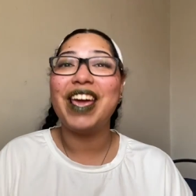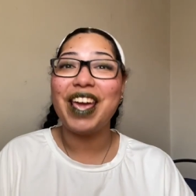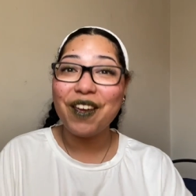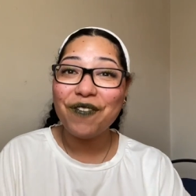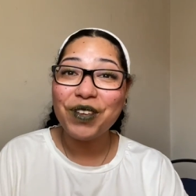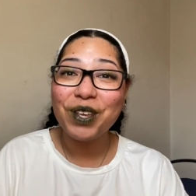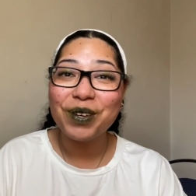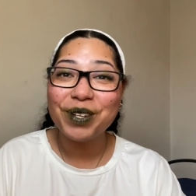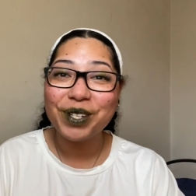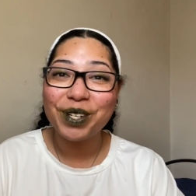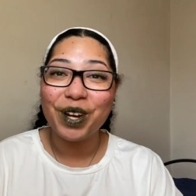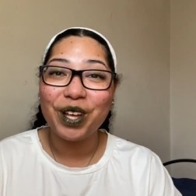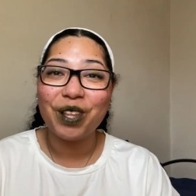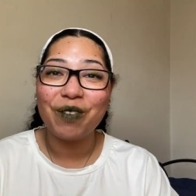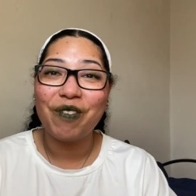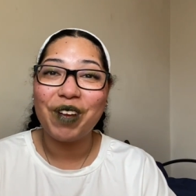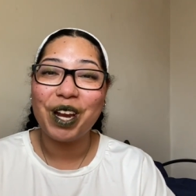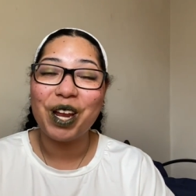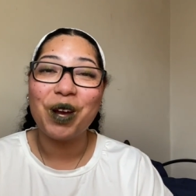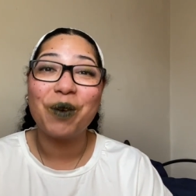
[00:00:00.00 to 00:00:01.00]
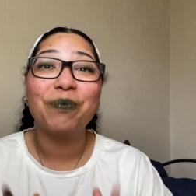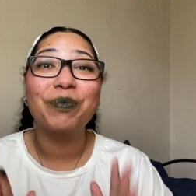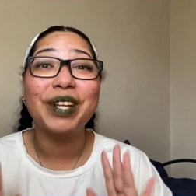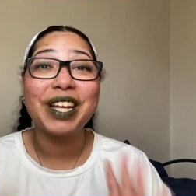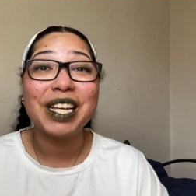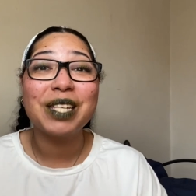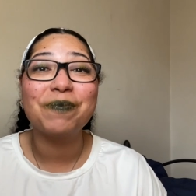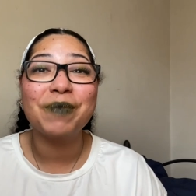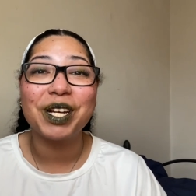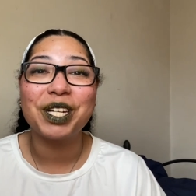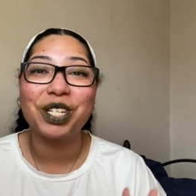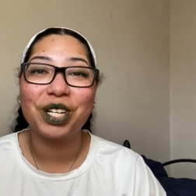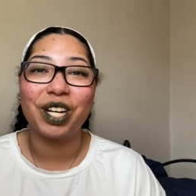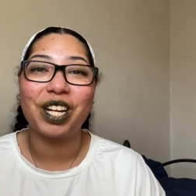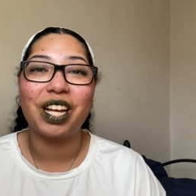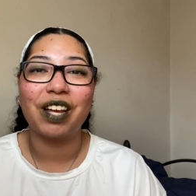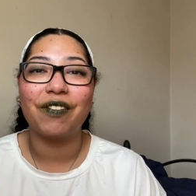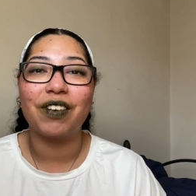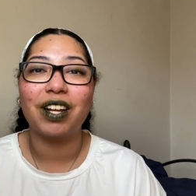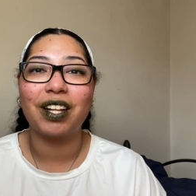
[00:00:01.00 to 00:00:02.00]
If you enjoyed the video, please make sure to
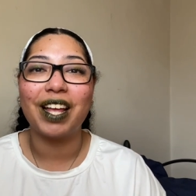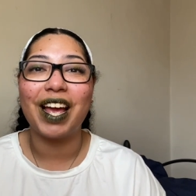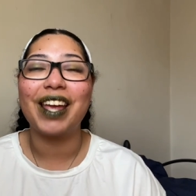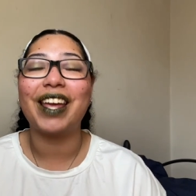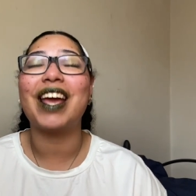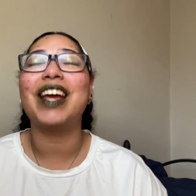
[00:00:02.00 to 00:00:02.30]
give it a like